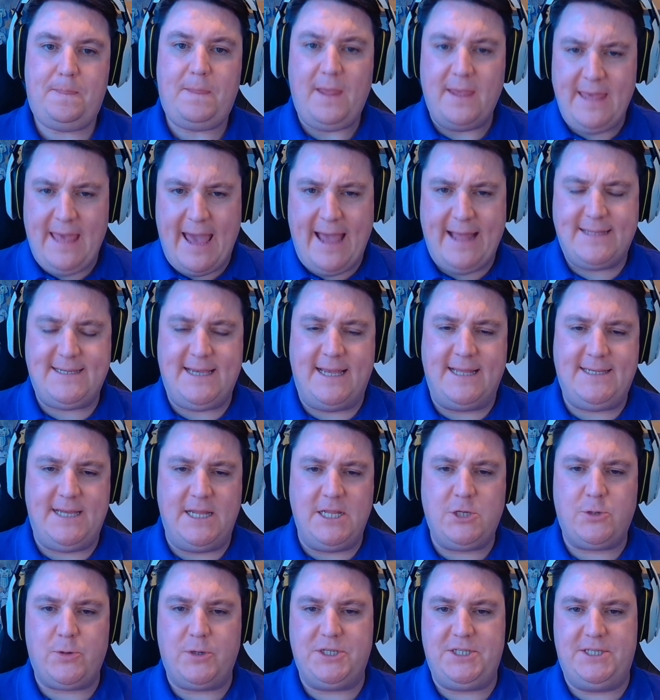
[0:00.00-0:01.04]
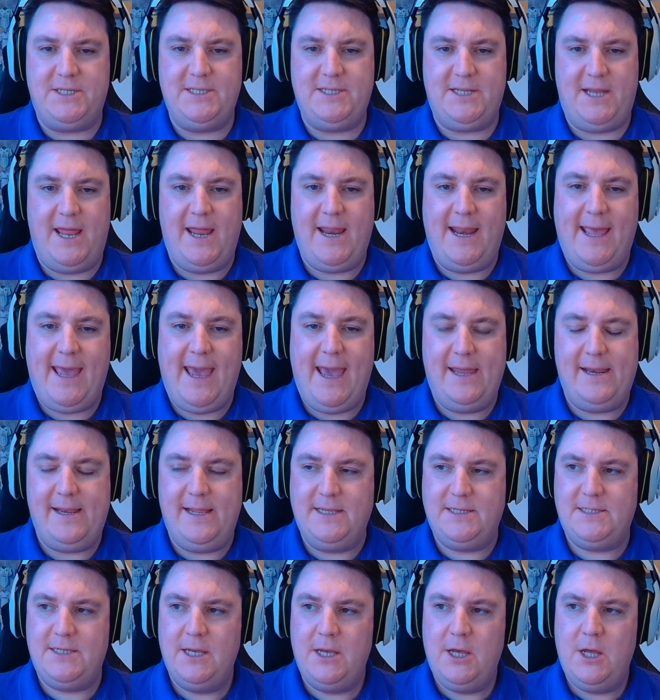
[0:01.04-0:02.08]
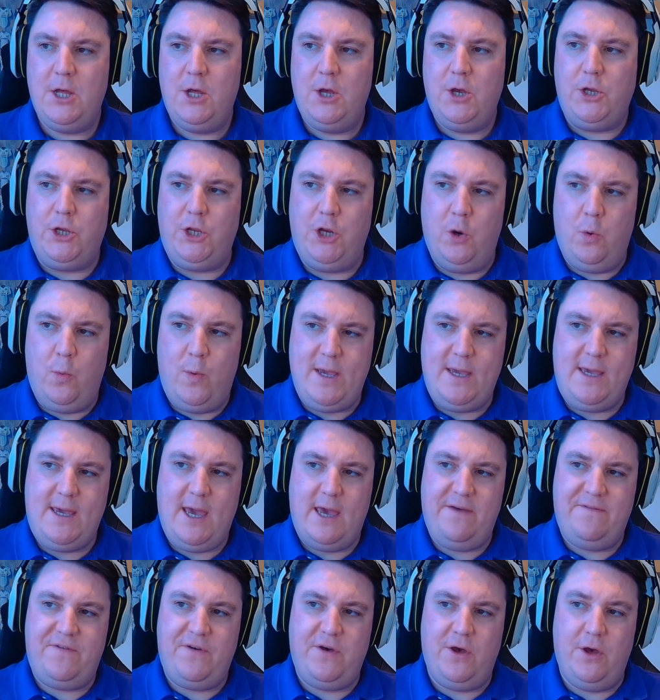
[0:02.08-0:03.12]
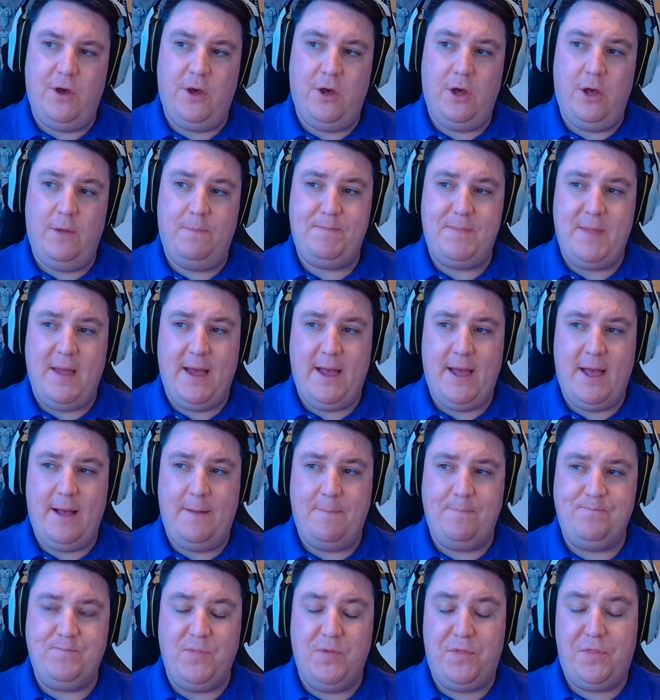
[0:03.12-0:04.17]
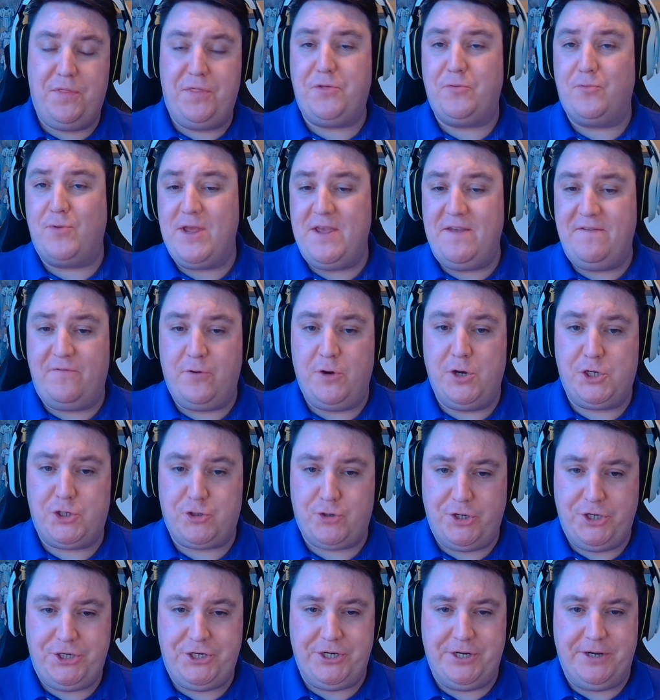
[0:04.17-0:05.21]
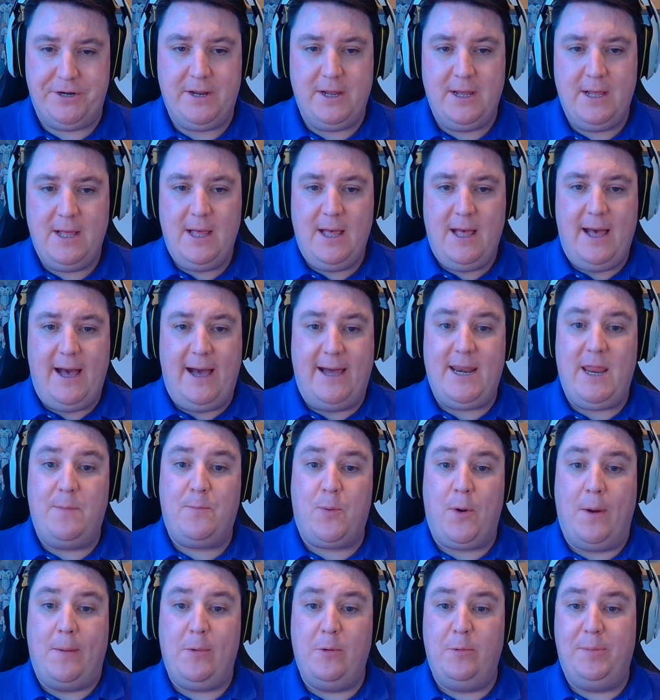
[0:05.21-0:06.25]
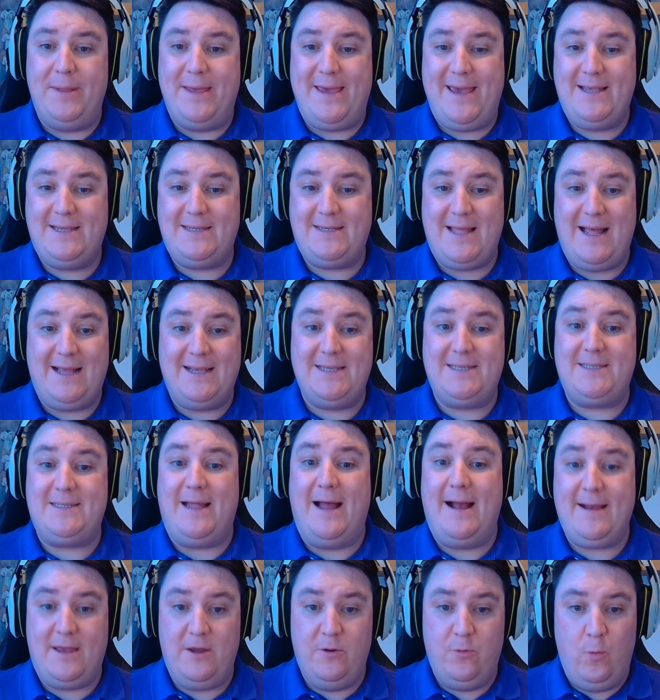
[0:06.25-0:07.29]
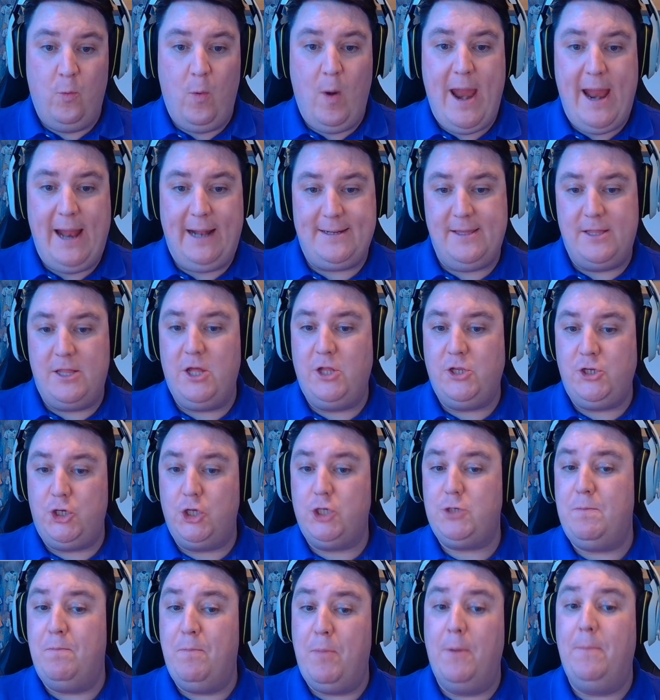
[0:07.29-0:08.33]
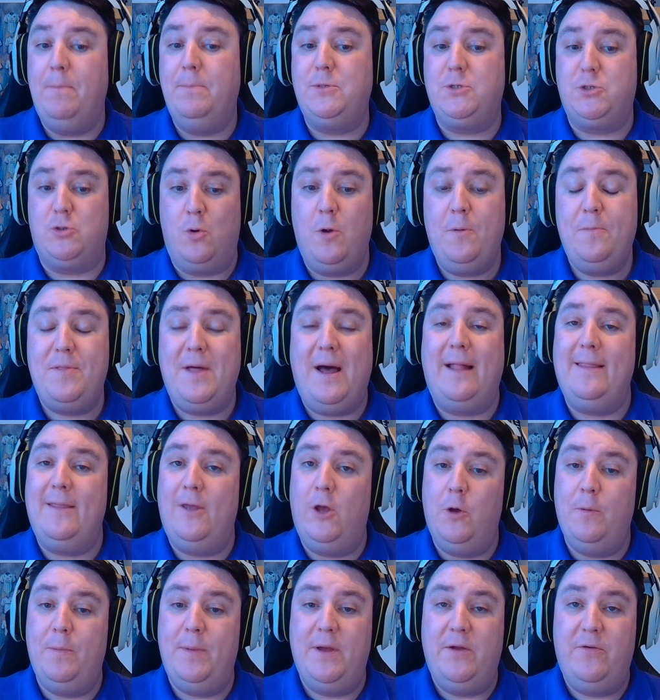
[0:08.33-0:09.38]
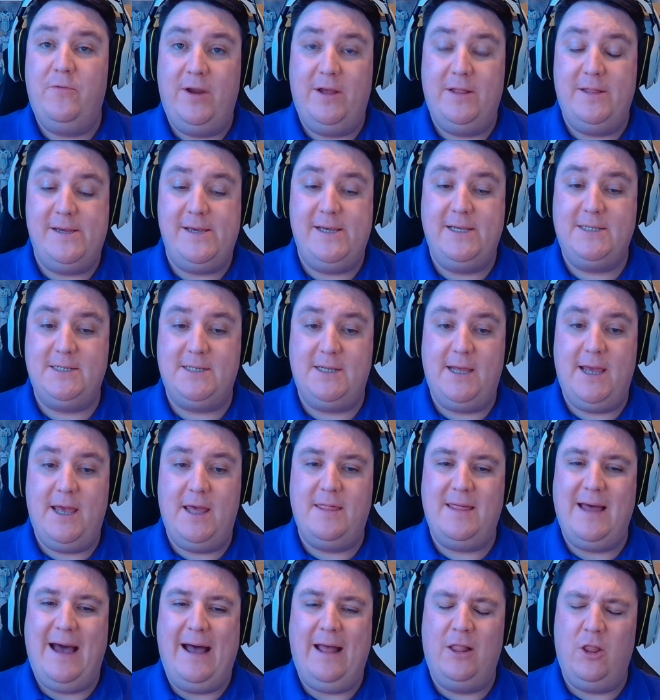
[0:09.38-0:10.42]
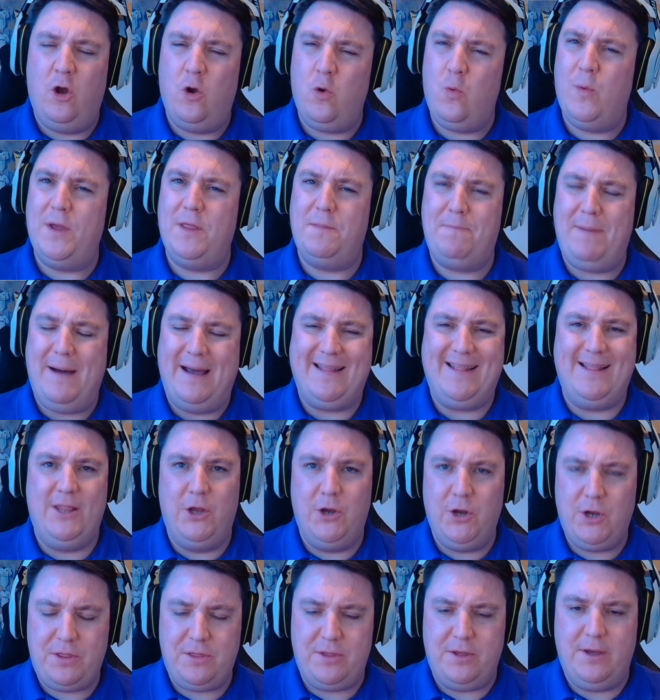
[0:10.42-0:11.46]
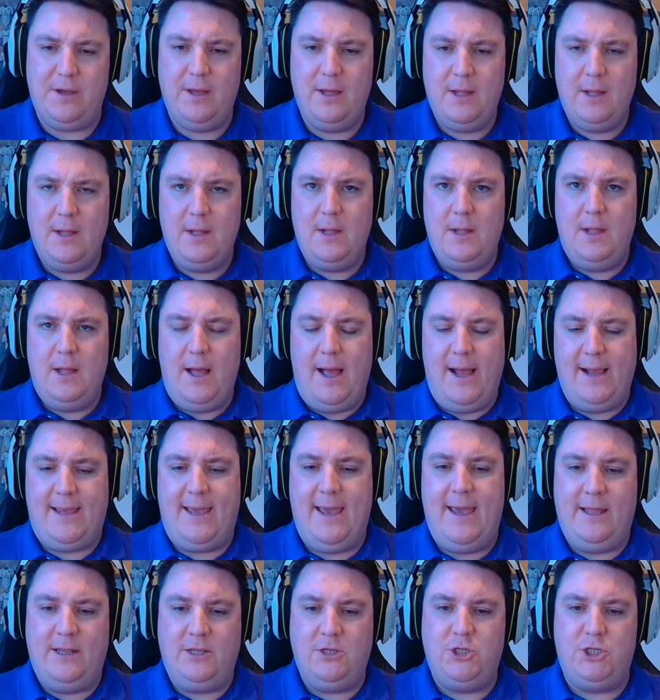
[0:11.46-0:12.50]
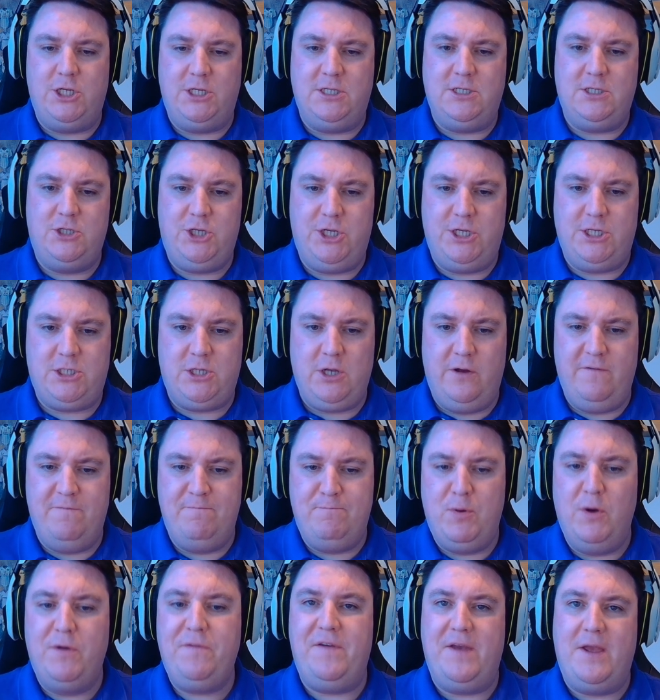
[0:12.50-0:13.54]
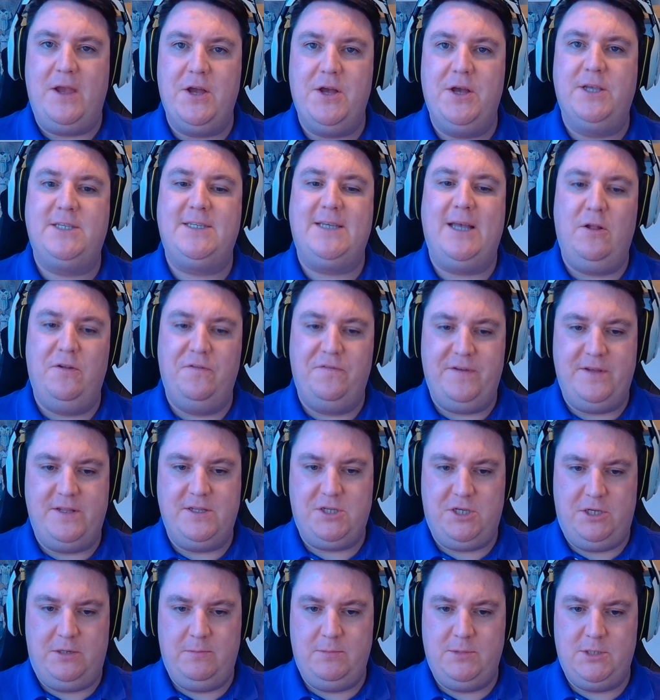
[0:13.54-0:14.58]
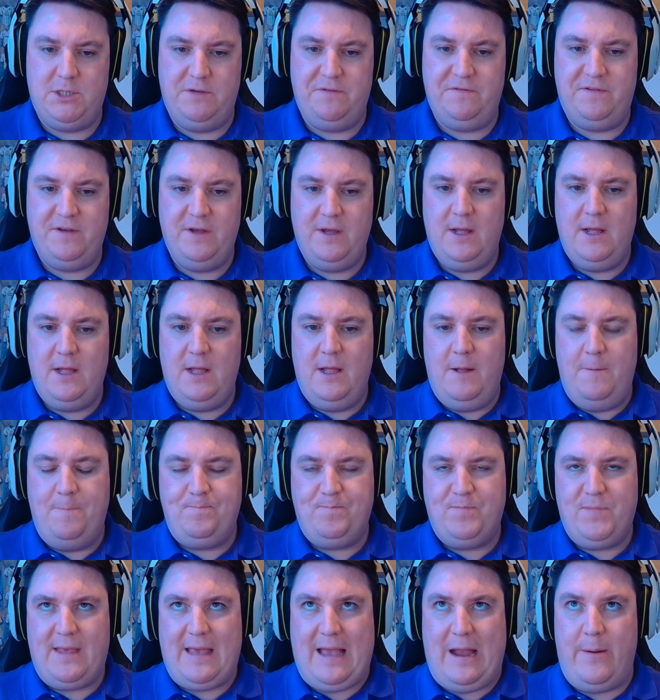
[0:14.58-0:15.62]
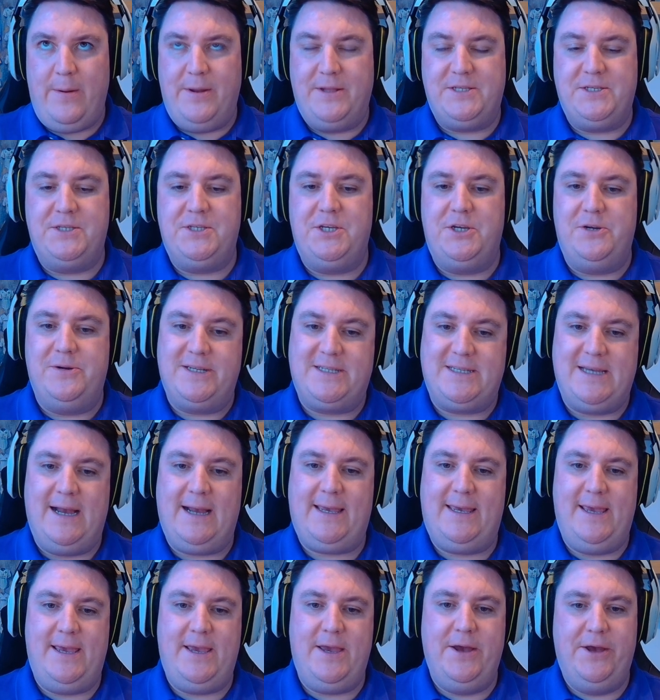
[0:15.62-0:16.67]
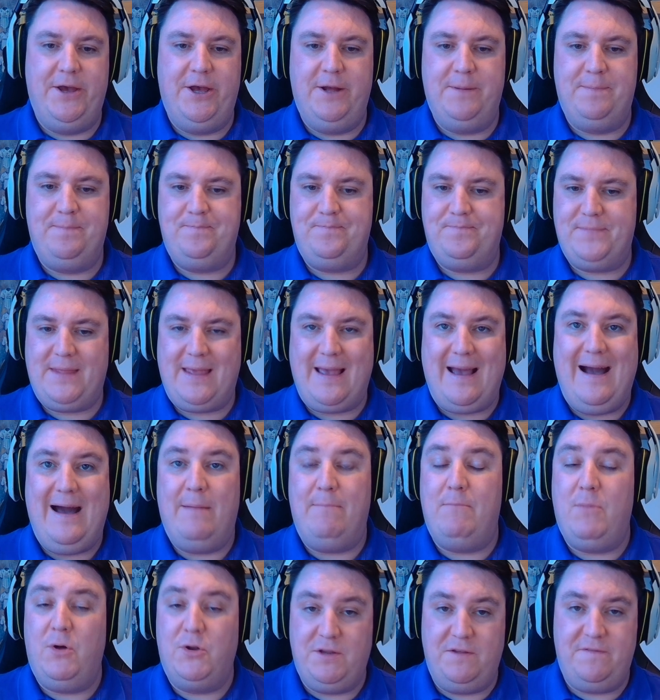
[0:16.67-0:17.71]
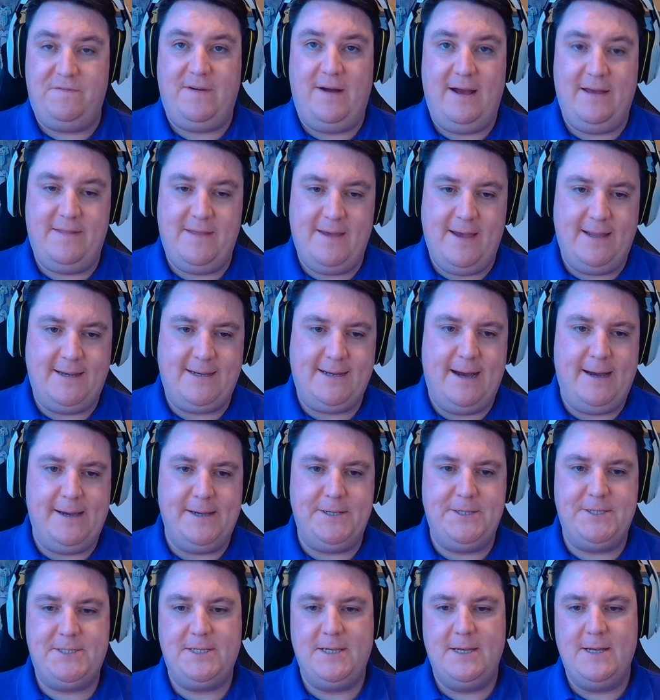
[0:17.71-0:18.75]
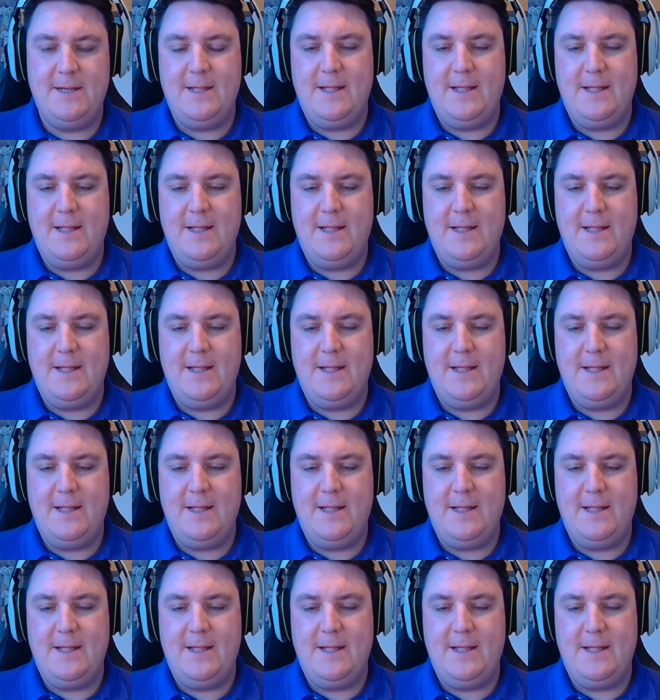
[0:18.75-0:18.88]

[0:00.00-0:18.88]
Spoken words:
Yeah, it's interesting, isn't it? Again, it's, you know, we give her 3 for attrition, and it probably is that stagger really that just bumps her up that little bit, really, isn't it? That along with bad luck that, again, she's sort of buffing herself in terms of characters that are attacking her can't modify their dice.